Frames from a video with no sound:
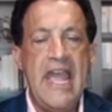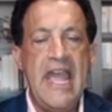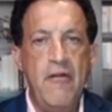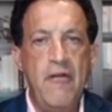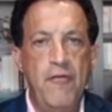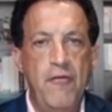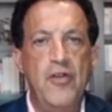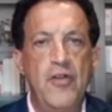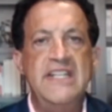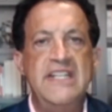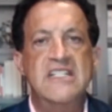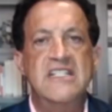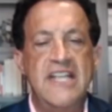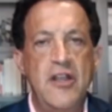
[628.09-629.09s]

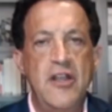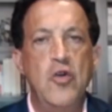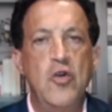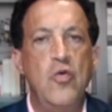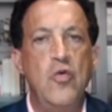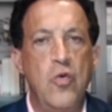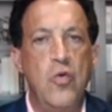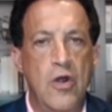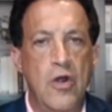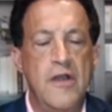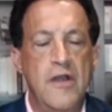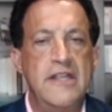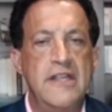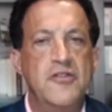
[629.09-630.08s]
Every single
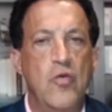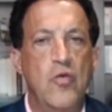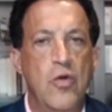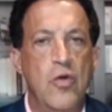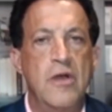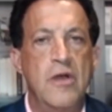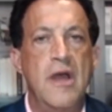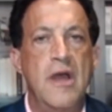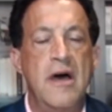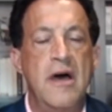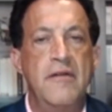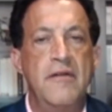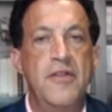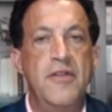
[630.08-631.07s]
word is the word
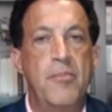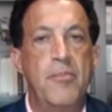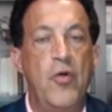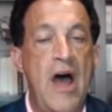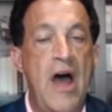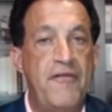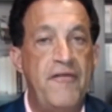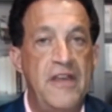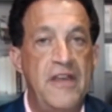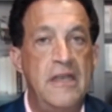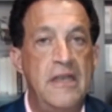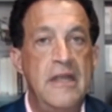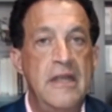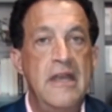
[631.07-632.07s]
of the
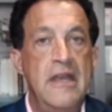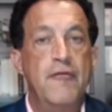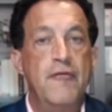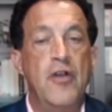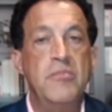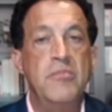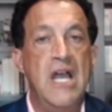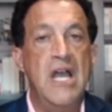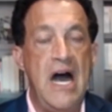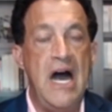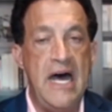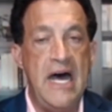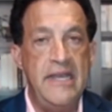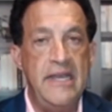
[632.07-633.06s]
prophet from
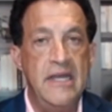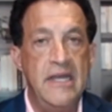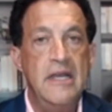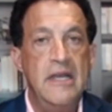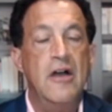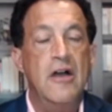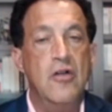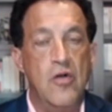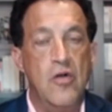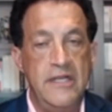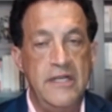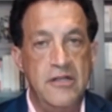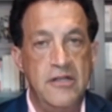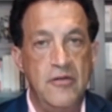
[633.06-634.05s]
God,
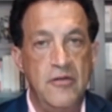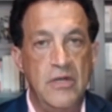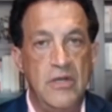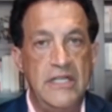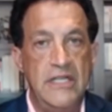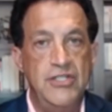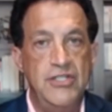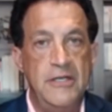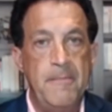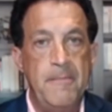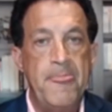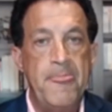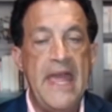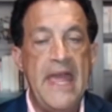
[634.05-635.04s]
according to the
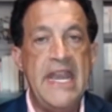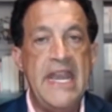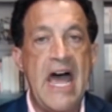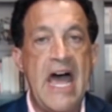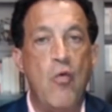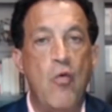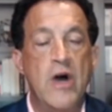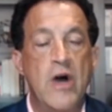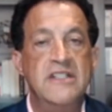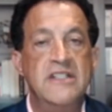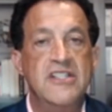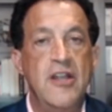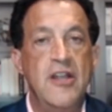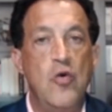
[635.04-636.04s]
religion, and not one
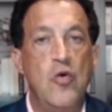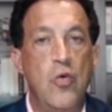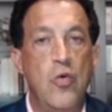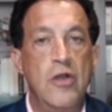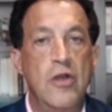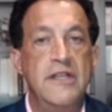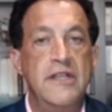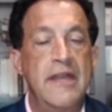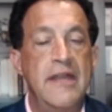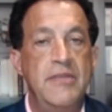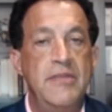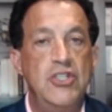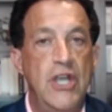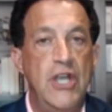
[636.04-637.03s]
single word can
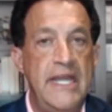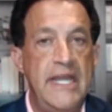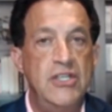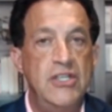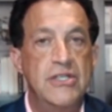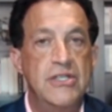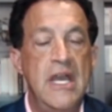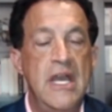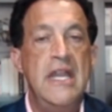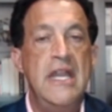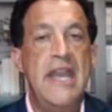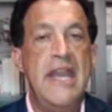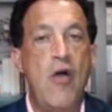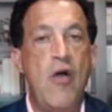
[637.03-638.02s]
be changed.
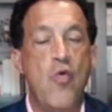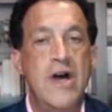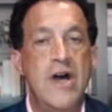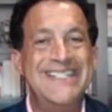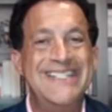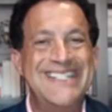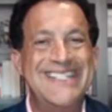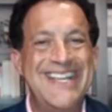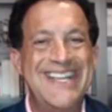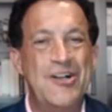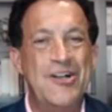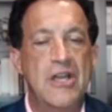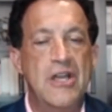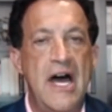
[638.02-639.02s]
Not one
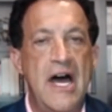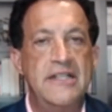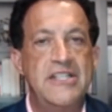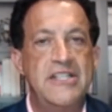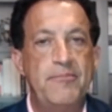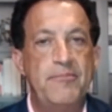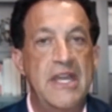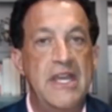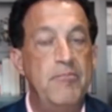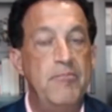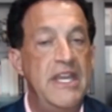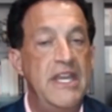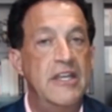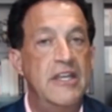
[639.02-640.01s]
single concept can
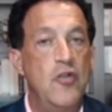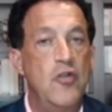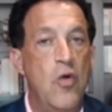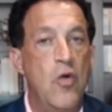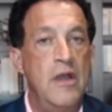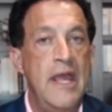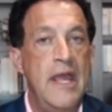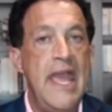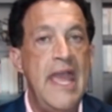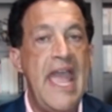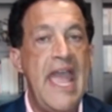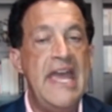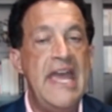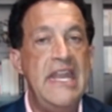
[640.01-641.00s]
be ignored.
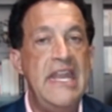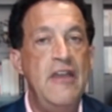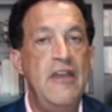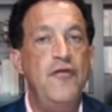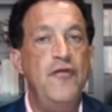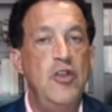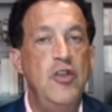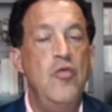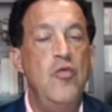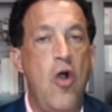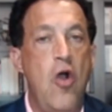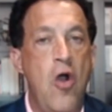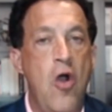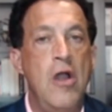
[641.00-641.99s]
And if you
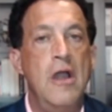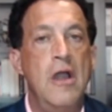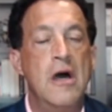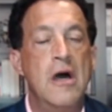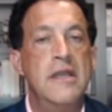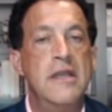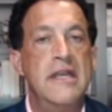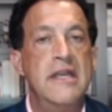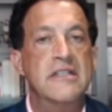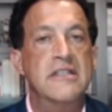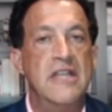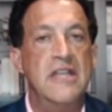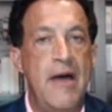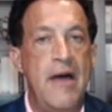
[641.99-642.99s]
are an
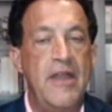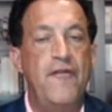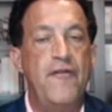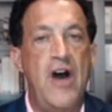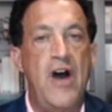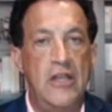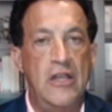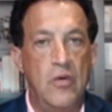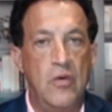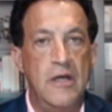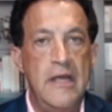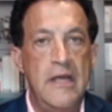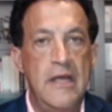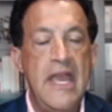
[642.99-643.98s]
Islamic
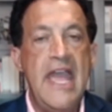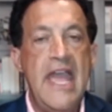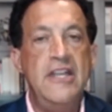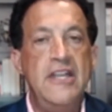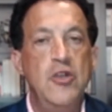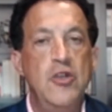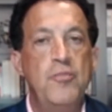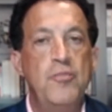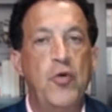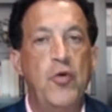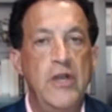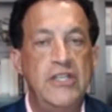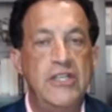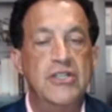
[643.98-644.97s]
follower and you
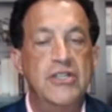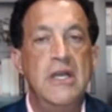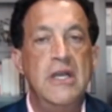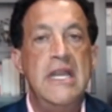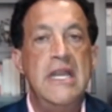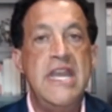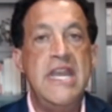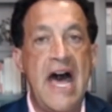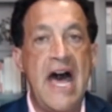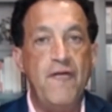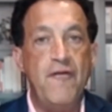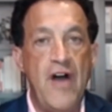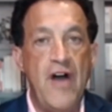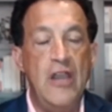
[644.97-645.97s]
preach
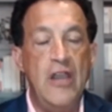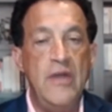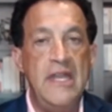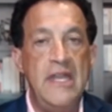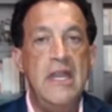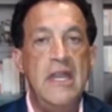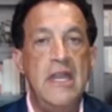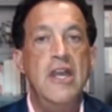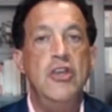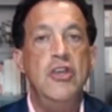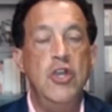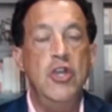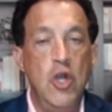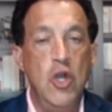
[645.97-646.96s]
not following it,
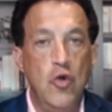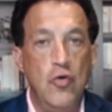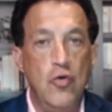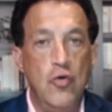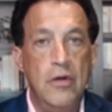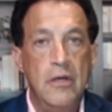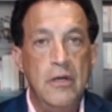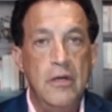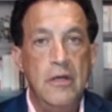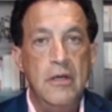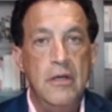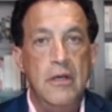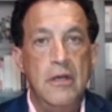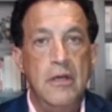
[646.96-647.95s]
you
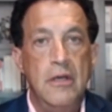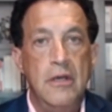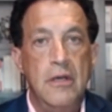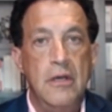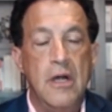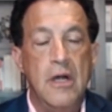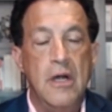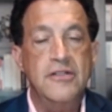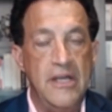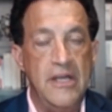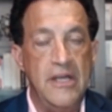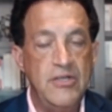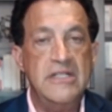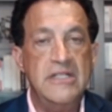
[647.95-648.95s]
are
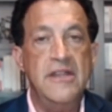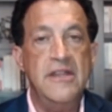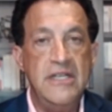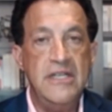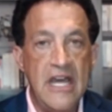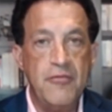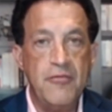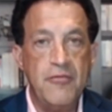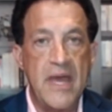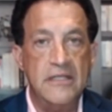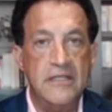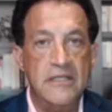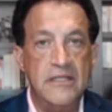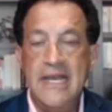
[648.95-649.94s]
subject to the death
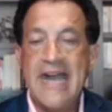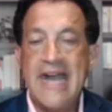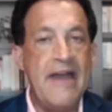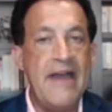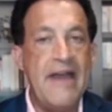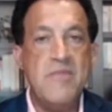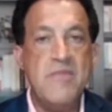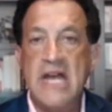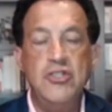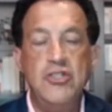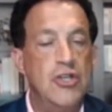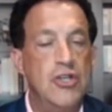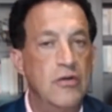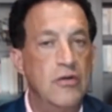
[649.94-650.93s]
penalty. I'm
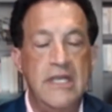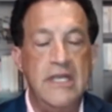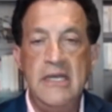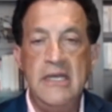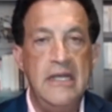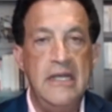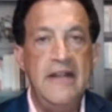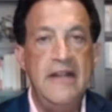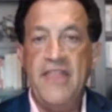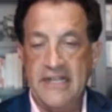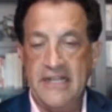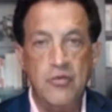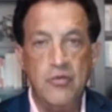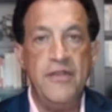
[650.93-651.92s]
not joking.
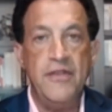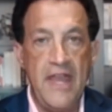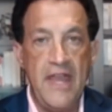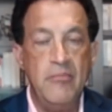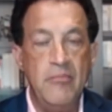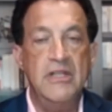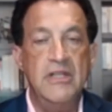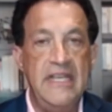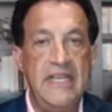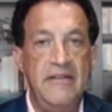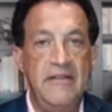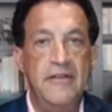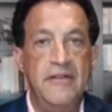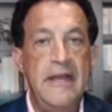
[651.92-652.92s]
That's what they
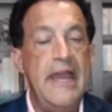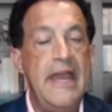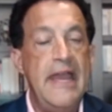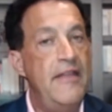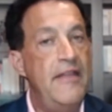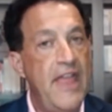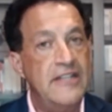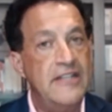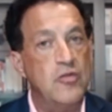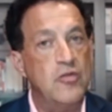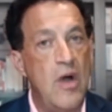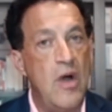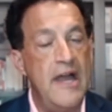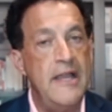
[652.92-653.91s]
believe. And that's
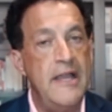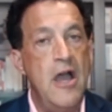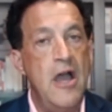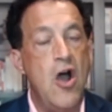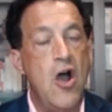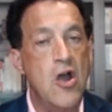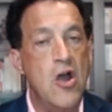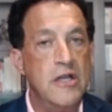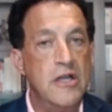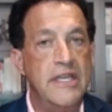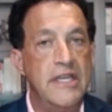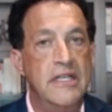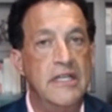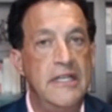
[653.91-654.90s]
why honor
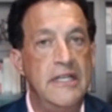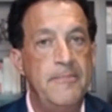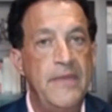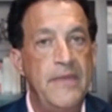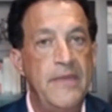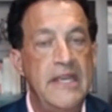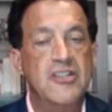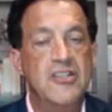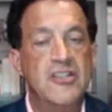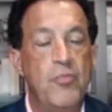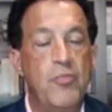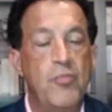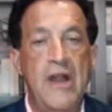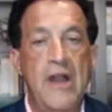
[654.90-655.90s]
killing is
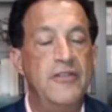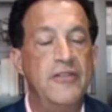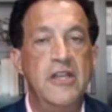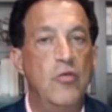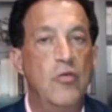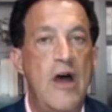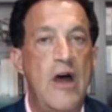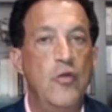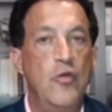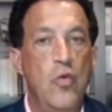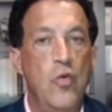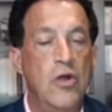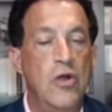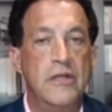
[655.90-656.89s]
so prevalent around the
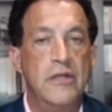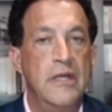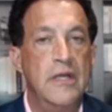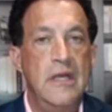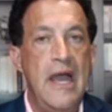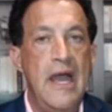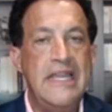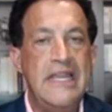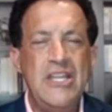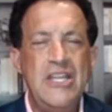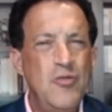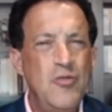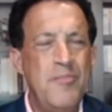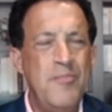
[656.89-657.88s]
world.
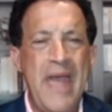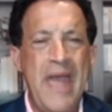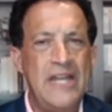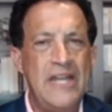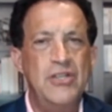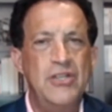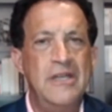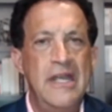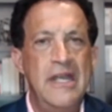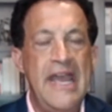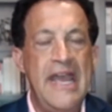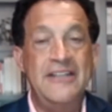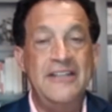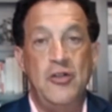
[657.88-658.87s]
Can you imagine,
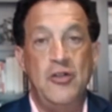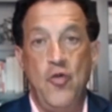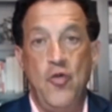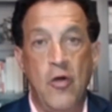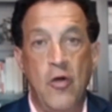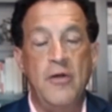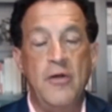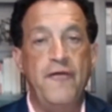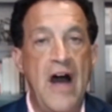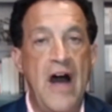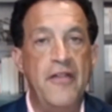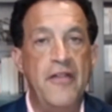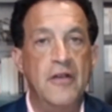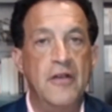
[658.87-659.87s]
as a normal
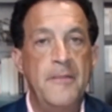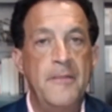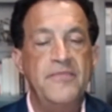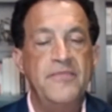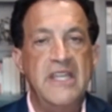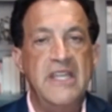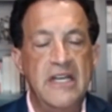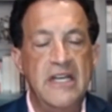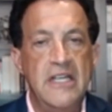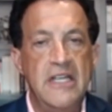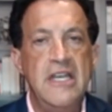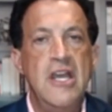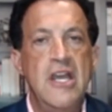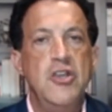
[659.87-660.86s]
father,
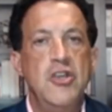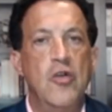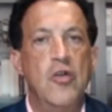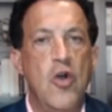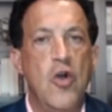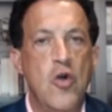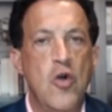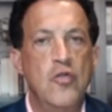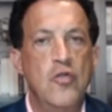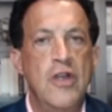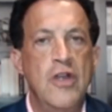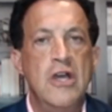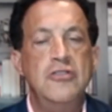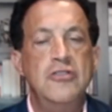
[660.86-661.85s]
killing your
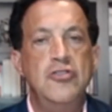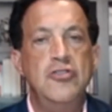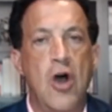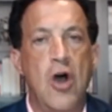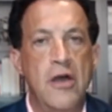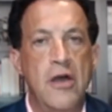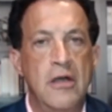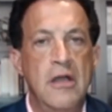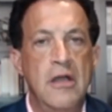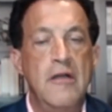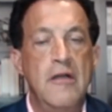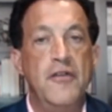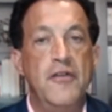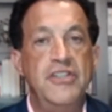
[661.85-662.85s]
own
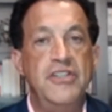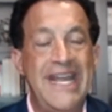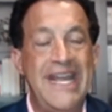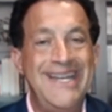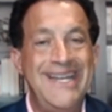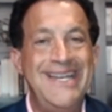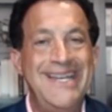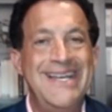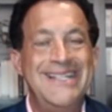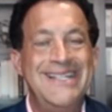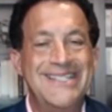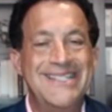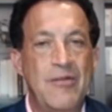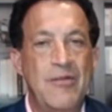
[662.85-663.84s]
daughter for dating
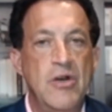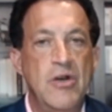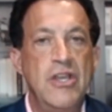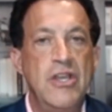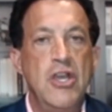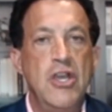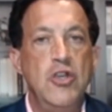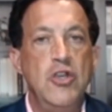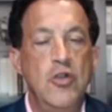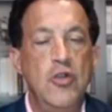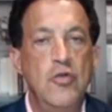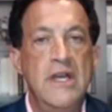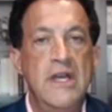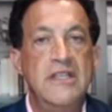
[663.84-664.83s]
someone
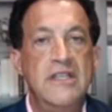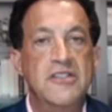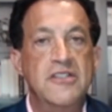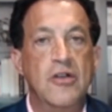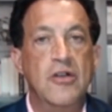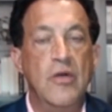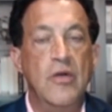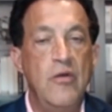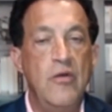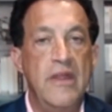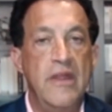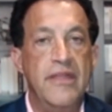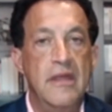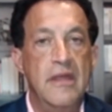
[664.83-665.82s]
you disagree
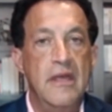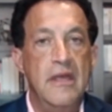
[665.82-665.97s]
with?